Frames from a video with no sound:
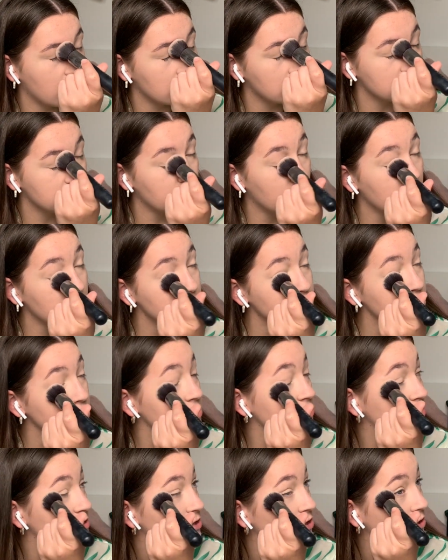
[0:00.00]
Suppose
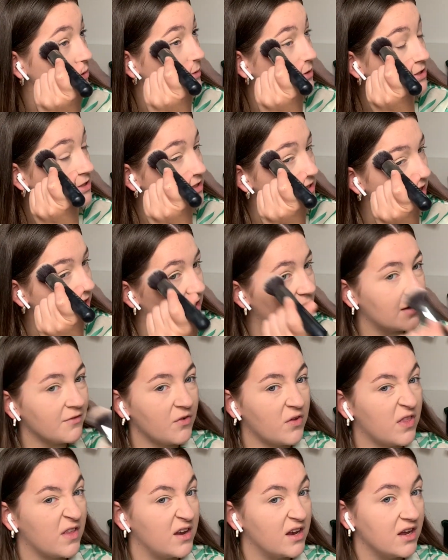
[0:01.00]
just to seal
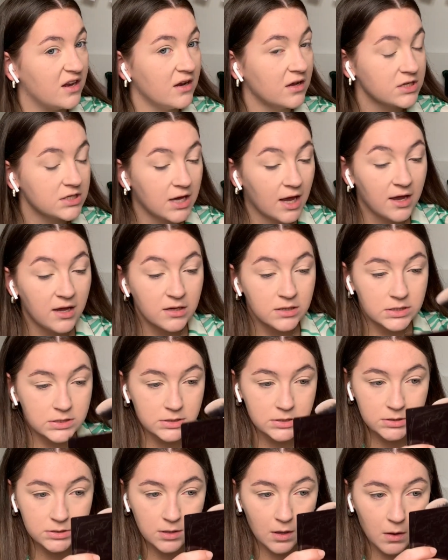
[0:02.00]
everything in, I
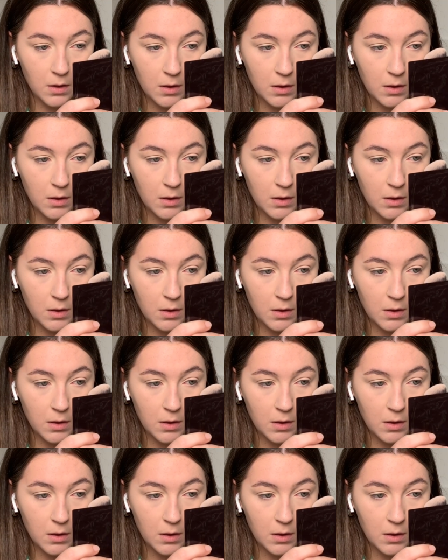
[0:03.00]
guess.